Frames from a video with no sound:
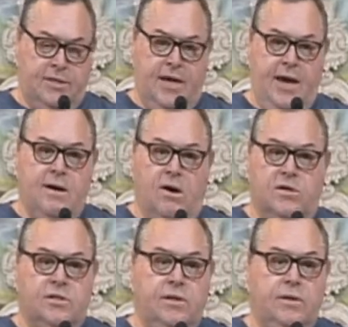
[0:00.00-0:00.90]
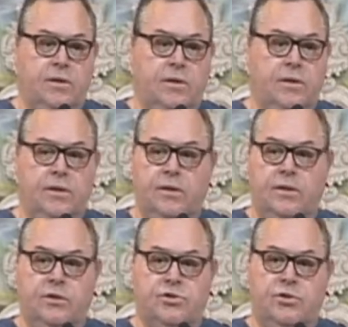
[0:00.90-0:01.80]
chaos.
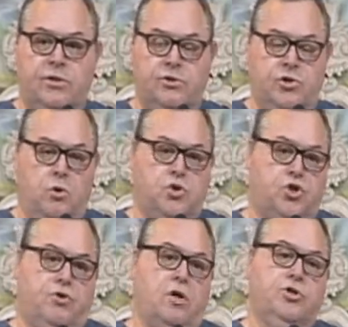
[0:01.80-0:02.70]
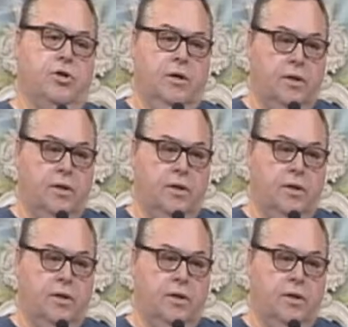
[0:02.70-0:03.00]
There's no structure.